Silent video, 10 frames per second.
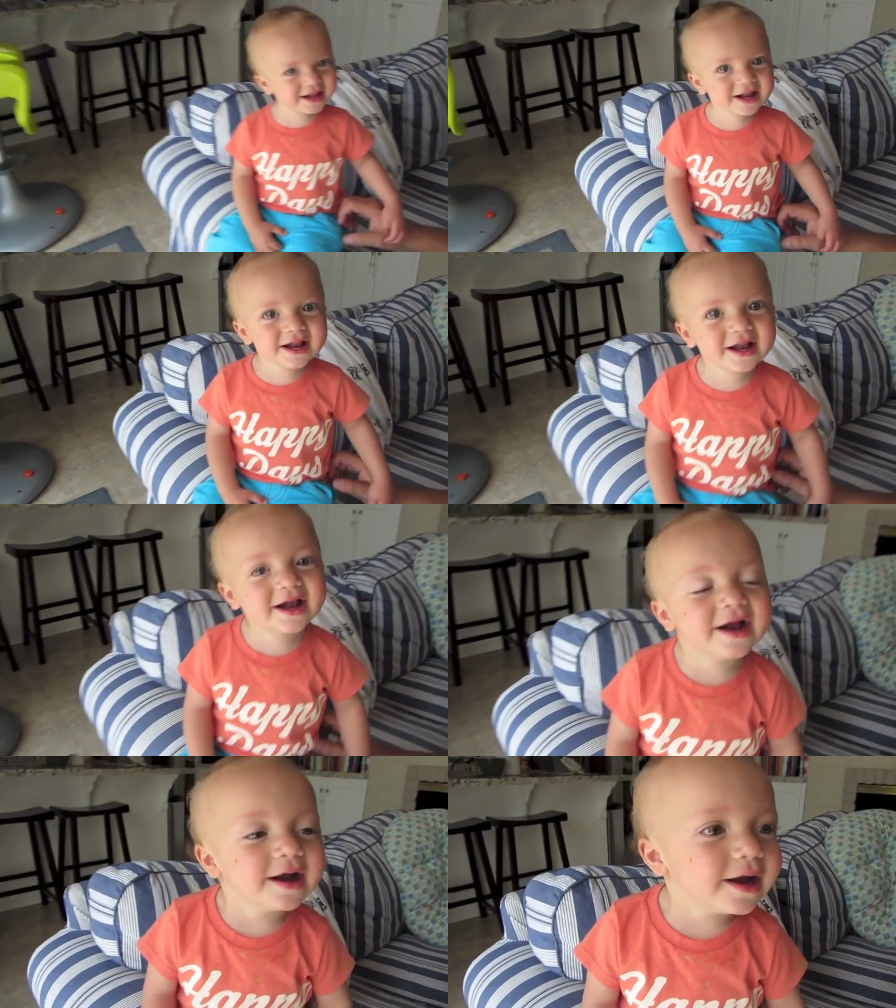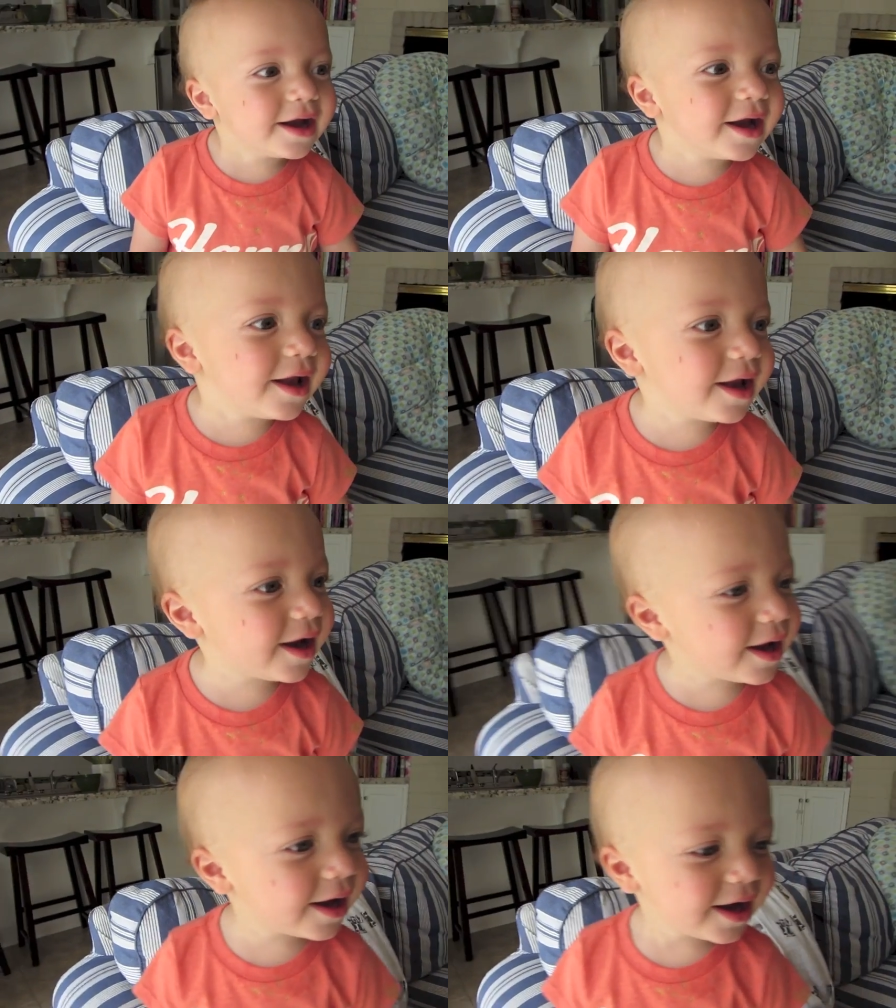He's like a living
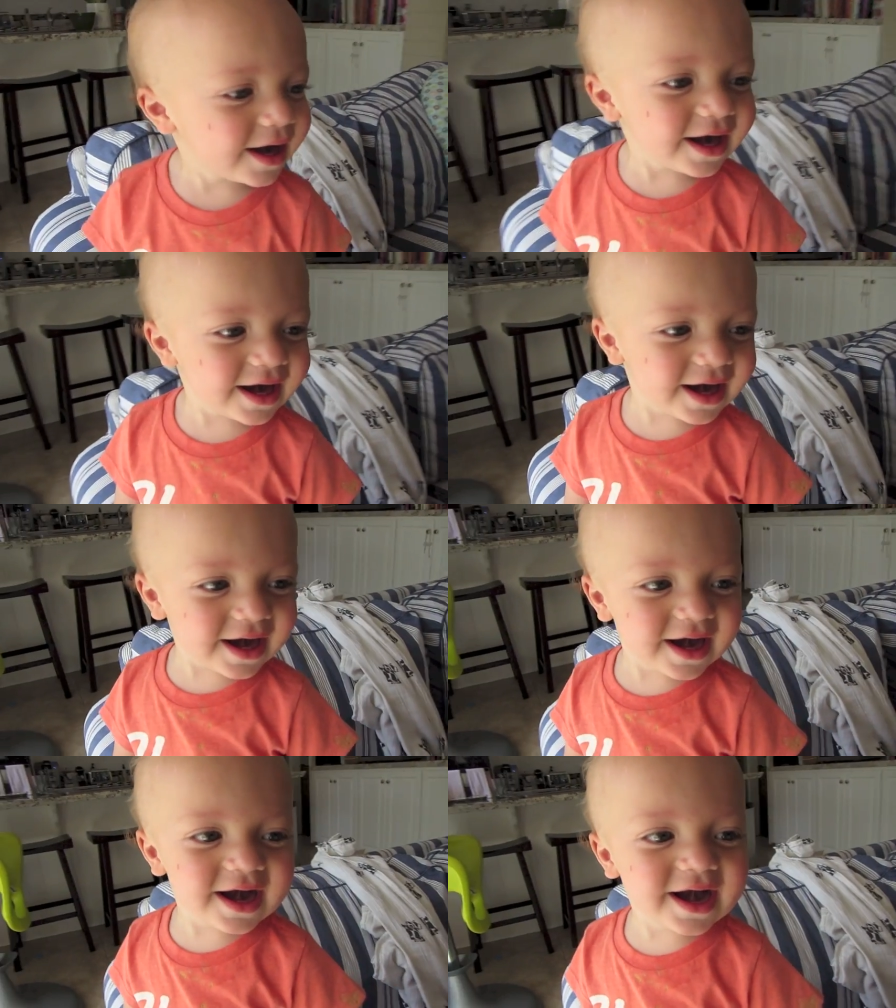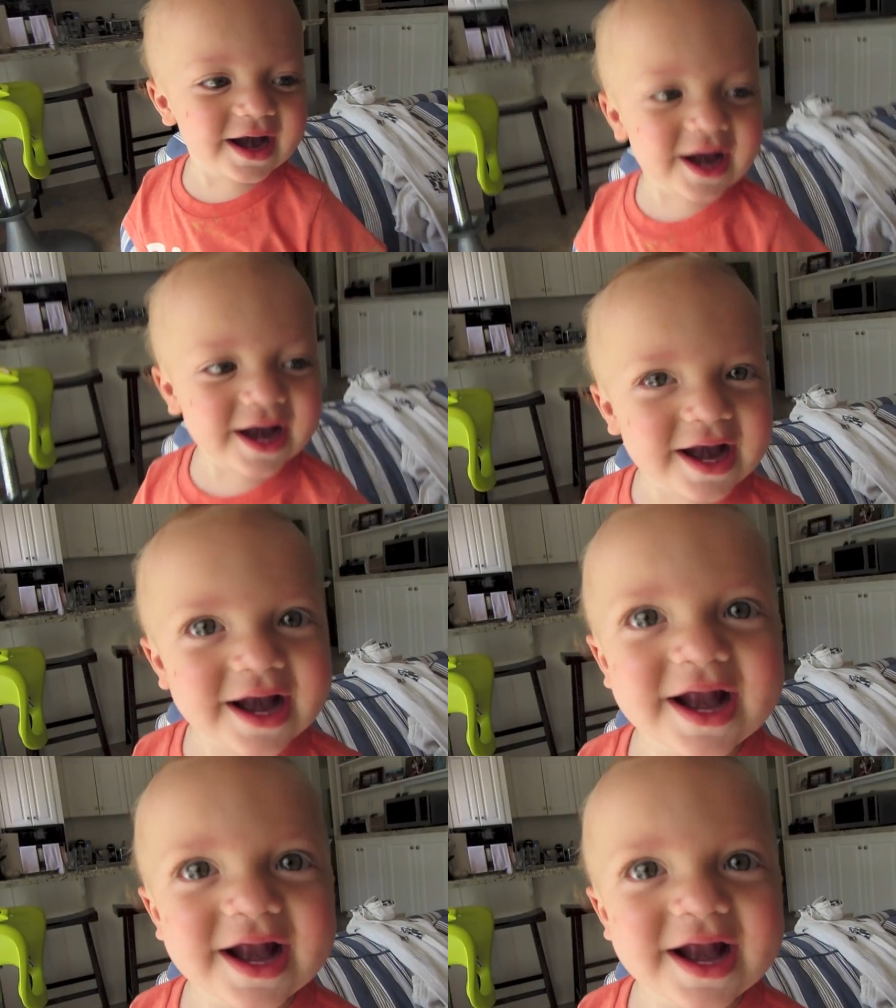doll. Are you a living doll?